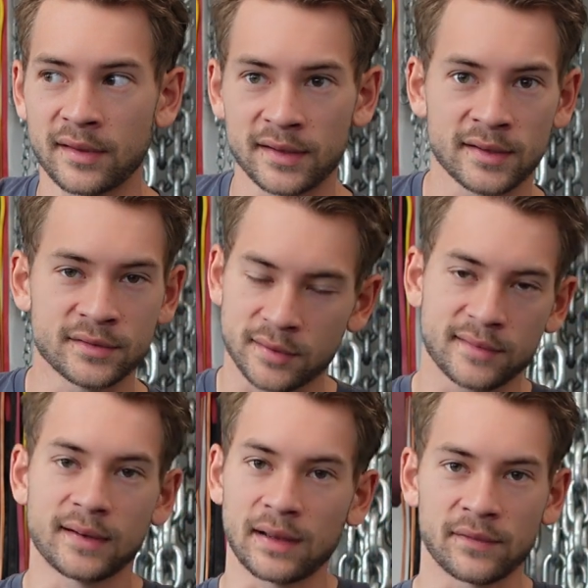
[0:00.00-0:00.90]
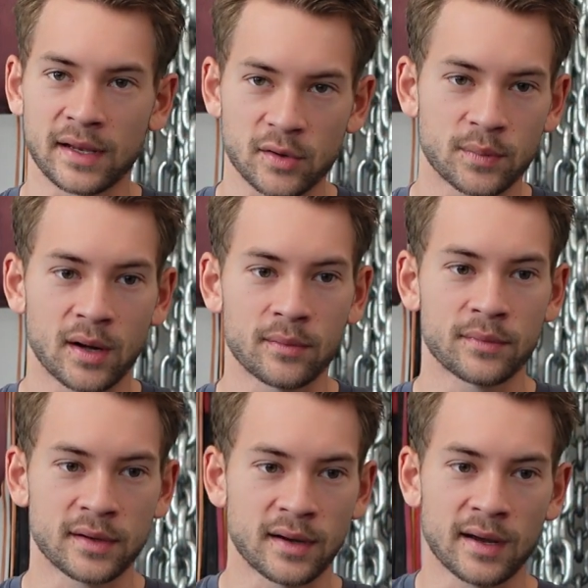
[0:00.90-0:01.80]
as I did, just didn't have any ankle
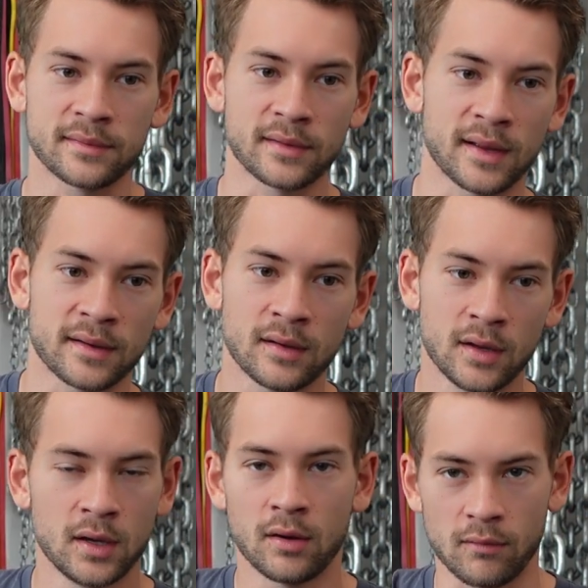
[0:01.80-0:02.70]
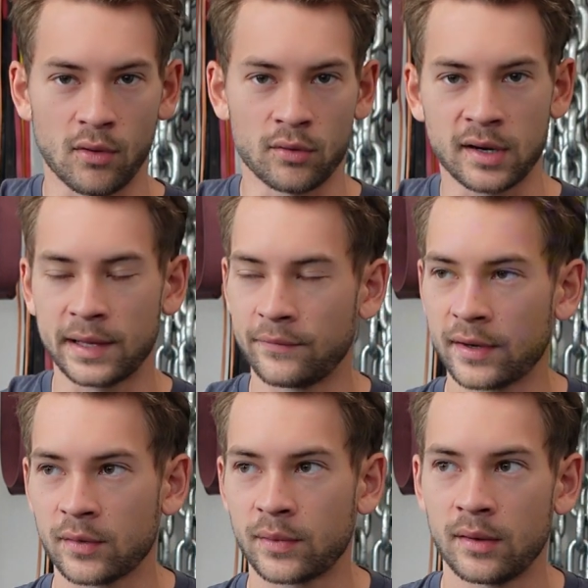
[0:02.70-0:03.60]
problems, and I still had all kinds of
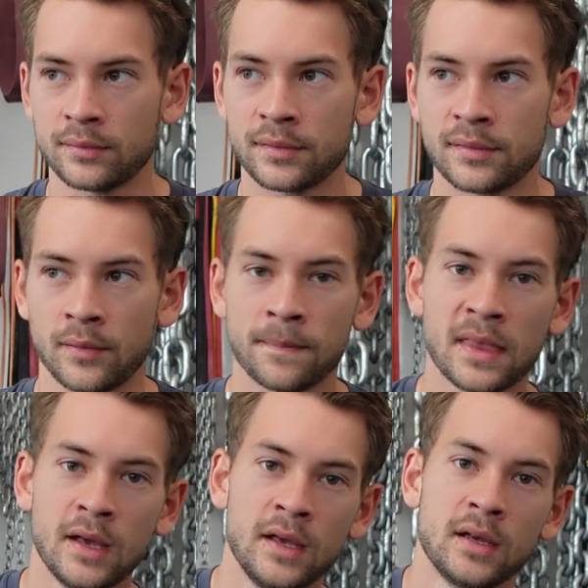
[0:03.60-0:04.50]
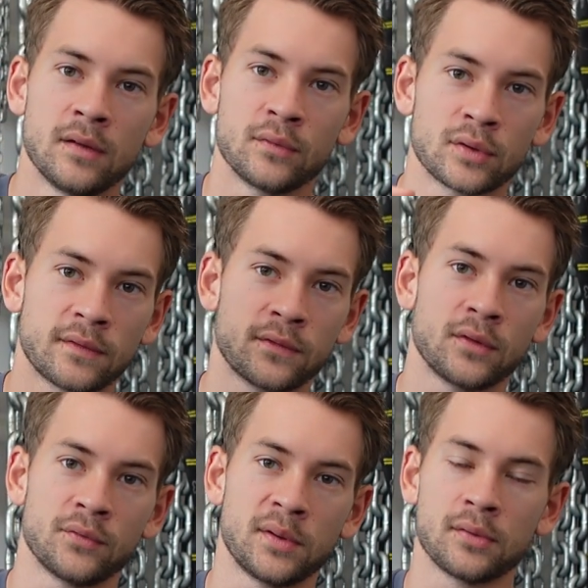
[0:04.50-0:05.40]
ankle problems. So if you're looking for
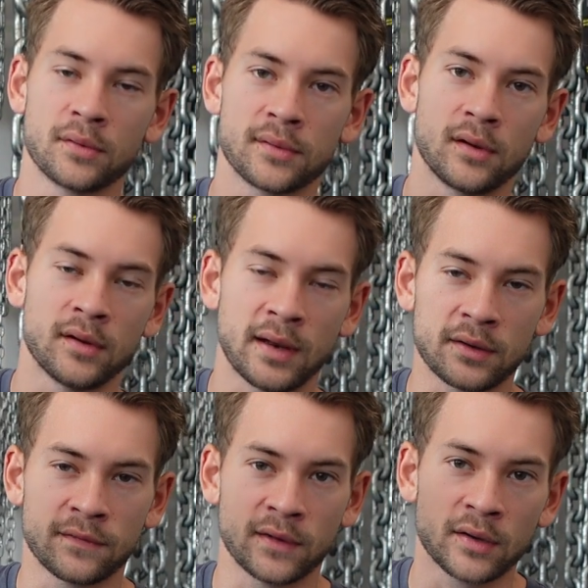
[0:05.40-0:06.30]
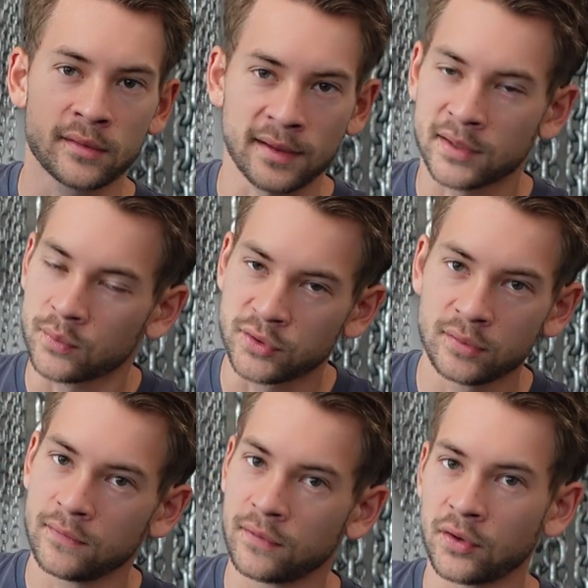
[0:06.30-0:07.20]
a resource on how to figure out exactly what you
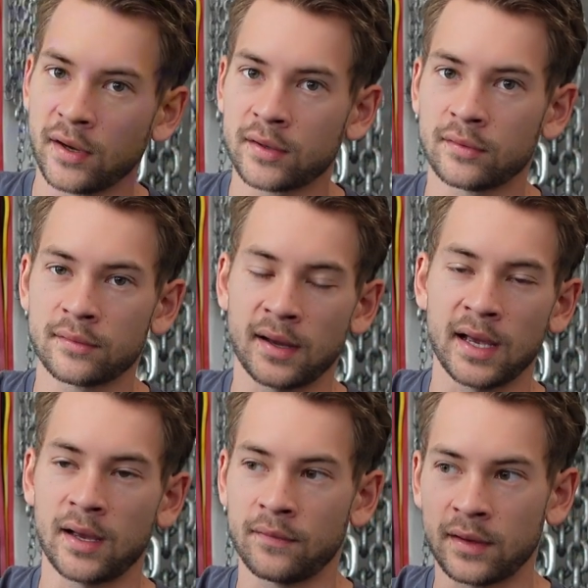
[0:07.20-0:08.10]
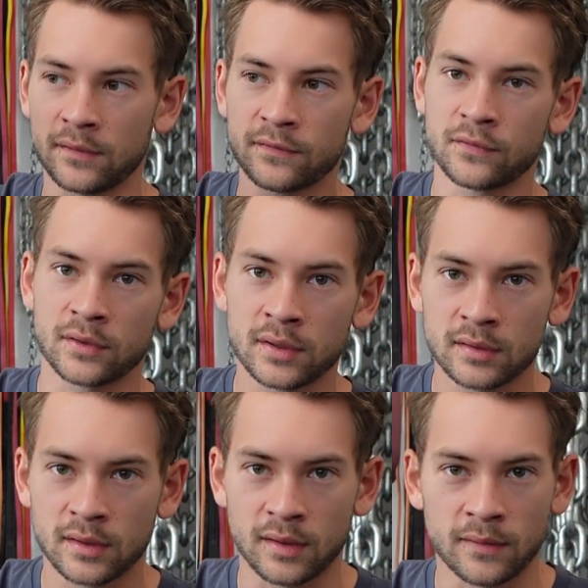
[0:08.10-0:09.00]
need for your ankles, I have a free
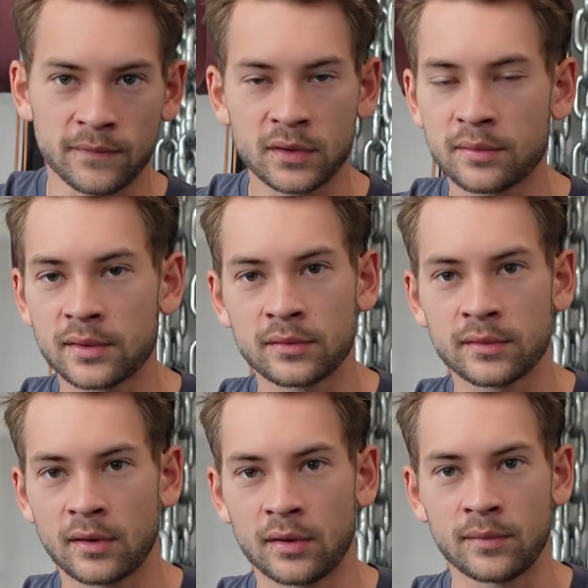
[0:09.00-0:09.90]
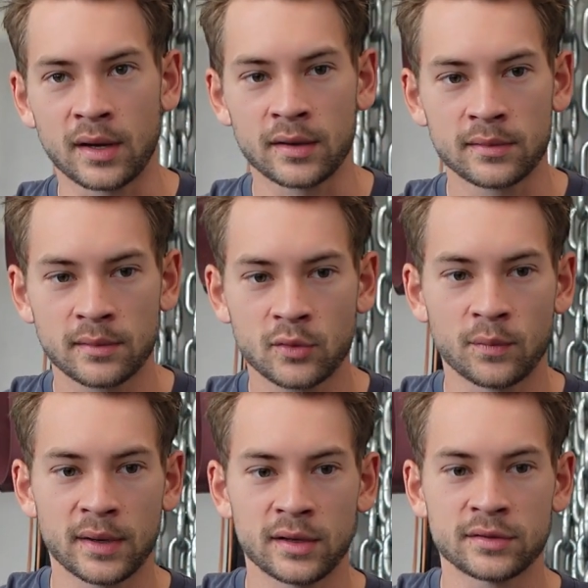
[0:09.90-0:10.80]
video series on my school
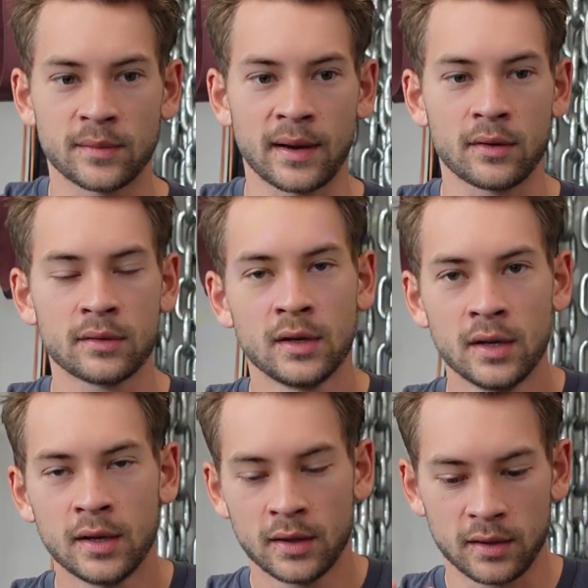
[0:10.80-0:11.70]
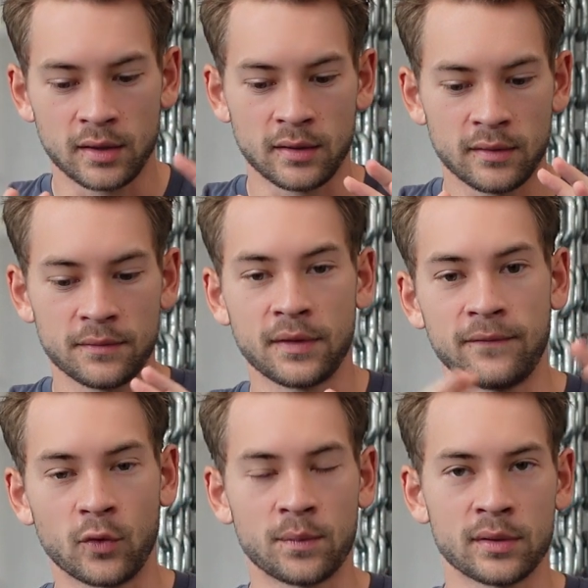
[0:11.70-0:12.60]
page about the
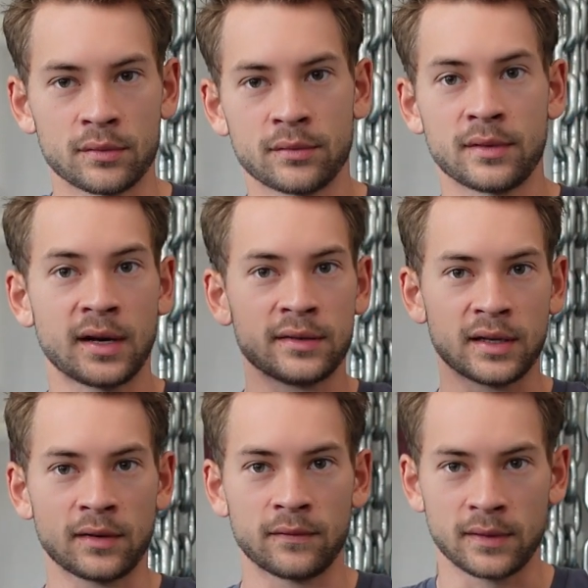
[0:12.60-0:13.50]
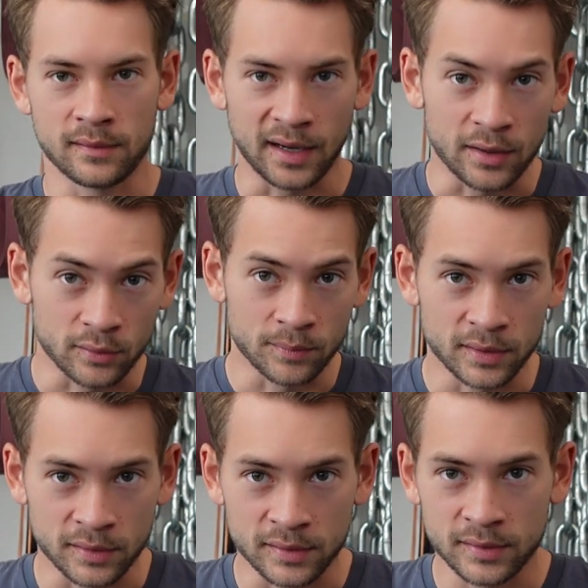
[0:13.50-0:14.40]
4 pillars that I think of as ankle
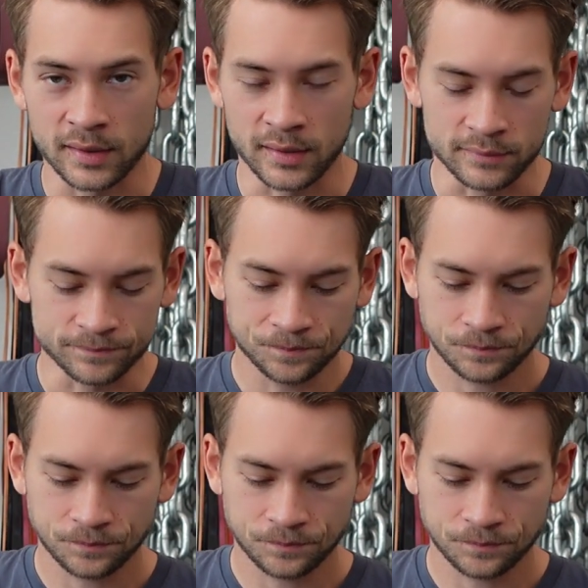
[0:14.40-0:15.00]
ability, and